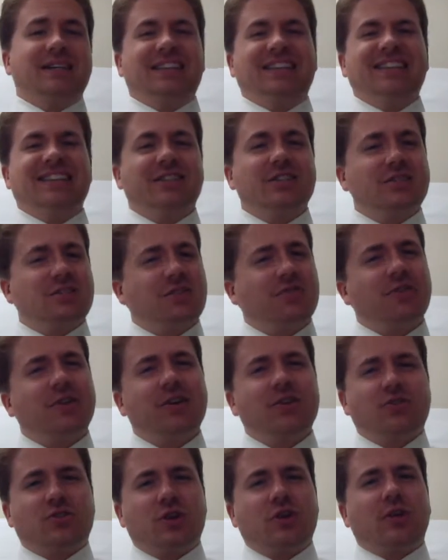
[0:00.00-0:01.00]
These are
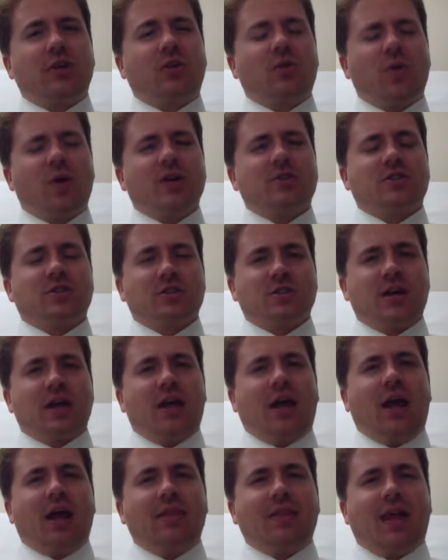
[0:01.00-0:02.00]
very tricky questions,
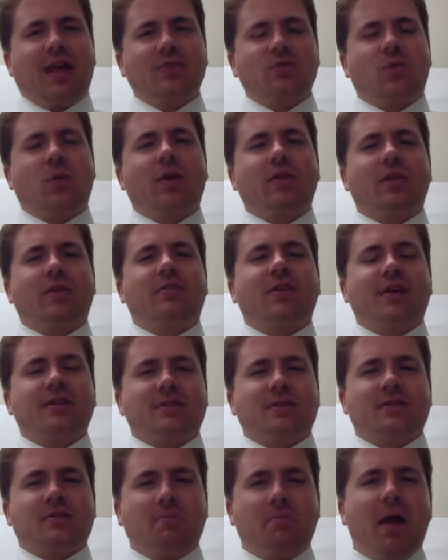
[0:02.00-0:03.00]
and that's one of the things
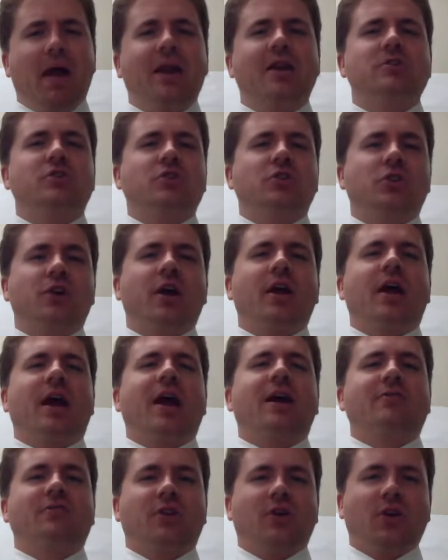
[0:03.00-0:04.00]
as a manager you're going to
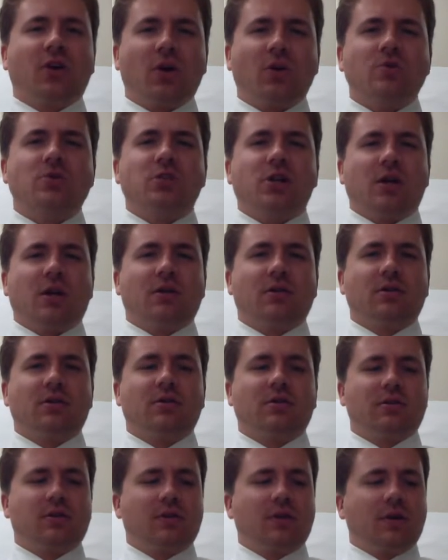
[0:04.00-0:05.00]
have to negotiate.
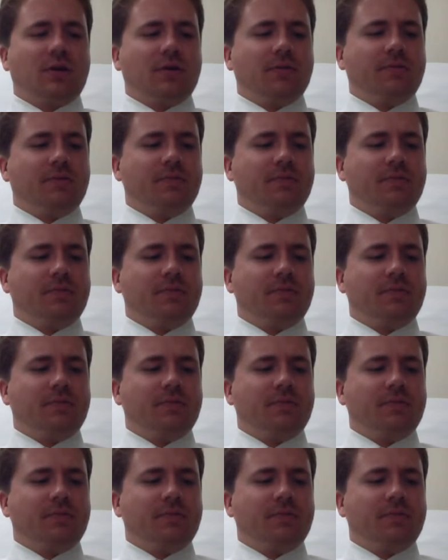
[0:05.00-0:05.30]
Okay.